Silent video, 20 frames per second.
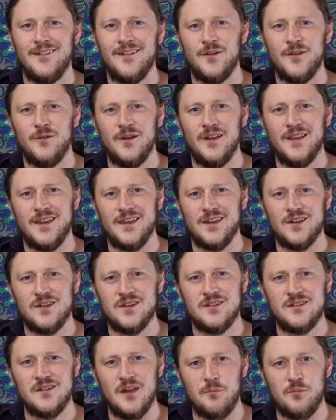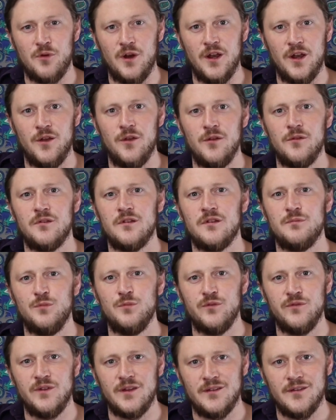Really, it's separate notes
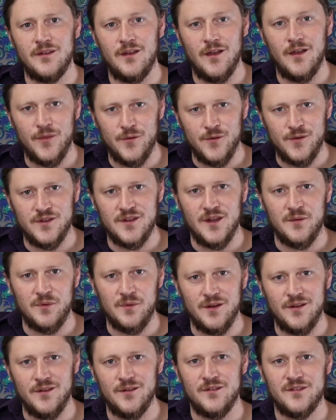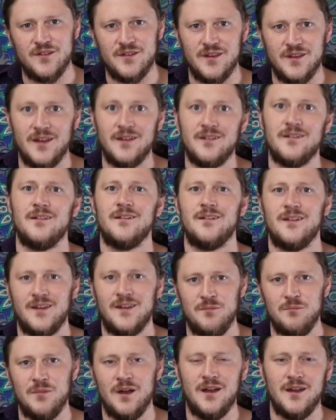moving to other separate notes that
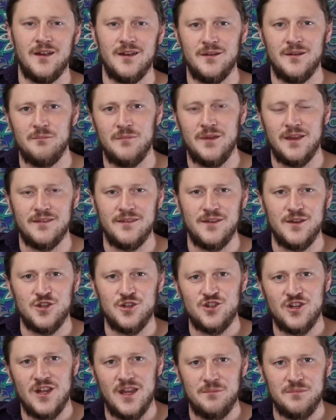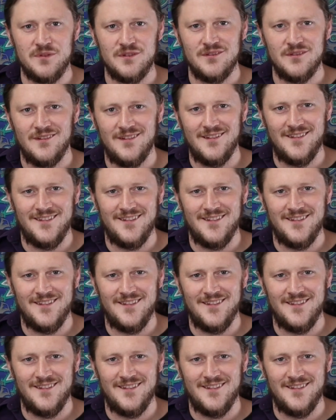combined make these shapes.